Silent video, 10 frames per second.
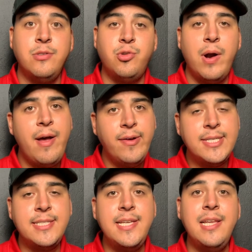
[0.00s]
draw out
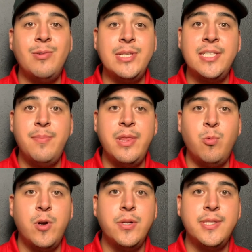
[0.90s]
a scene with some of the
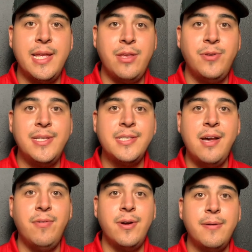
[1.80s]
words that you
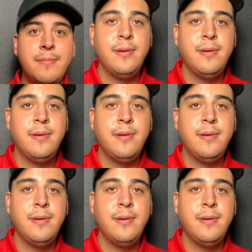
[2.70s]
discover.